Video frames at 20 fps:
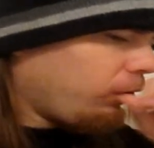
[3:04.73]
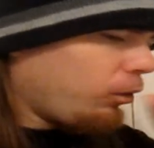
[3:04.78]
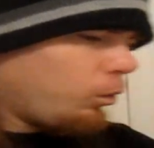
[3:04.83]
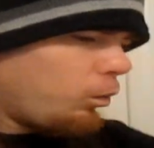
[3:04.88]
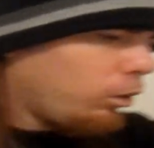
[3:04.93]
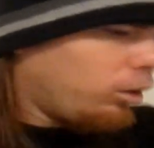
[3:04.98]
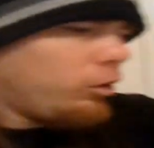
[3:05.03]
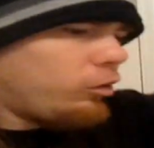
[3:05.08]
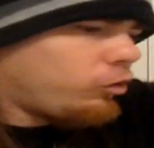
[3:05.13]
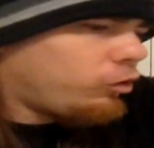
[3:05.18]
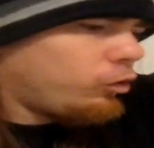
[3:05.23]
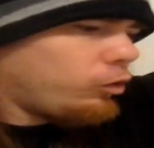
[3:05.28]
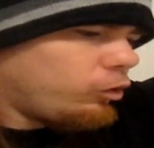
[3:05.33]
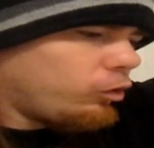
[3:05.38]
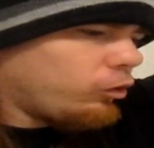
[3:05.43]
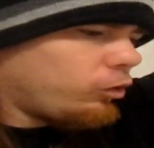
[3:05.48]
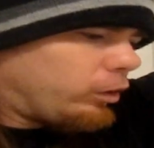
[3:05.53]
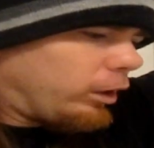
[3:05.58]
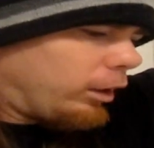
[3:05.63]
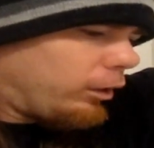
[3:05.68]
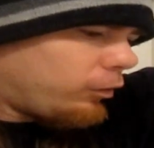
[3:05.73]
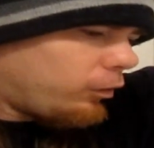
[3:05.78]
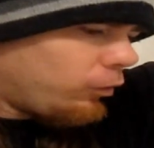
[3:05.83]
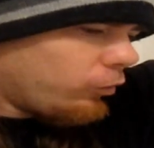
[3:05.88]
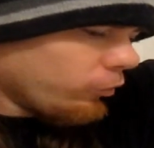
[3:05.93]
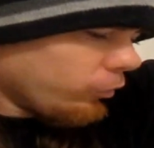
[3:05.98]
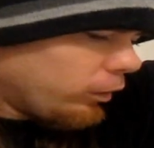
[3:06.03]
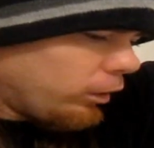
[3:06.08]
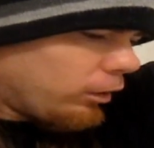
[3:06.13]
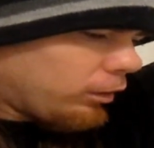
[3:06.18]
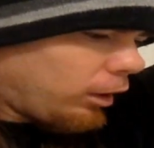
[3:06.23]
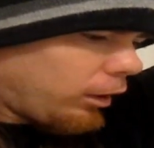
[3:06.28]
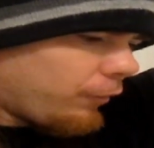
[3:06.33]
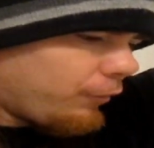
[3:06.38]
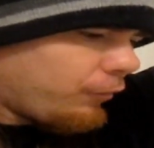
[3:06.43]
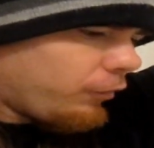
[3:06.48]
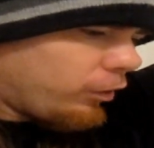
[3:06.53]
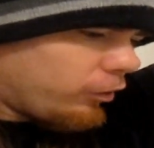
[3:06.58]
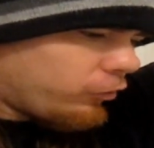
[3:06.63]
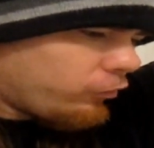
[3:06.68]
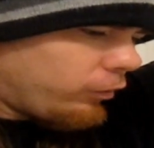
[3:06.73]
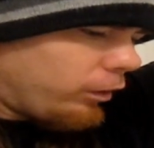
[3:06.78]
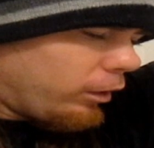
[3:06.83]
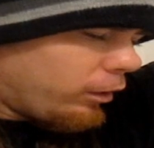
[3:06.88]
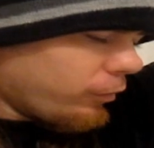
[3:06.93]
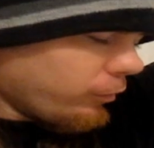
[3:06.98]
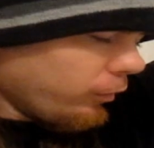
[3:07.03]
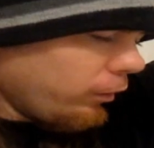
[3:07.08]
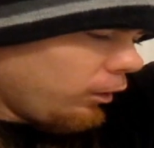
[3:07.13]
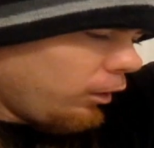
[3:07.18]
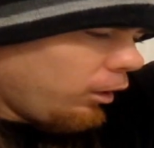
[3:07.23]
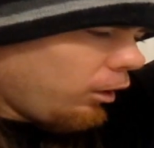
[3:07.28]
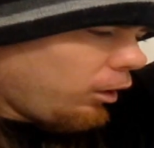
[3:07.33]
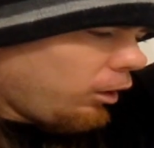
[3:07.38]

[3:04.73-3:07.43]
Once Junior Dos Santos gets like frustrated,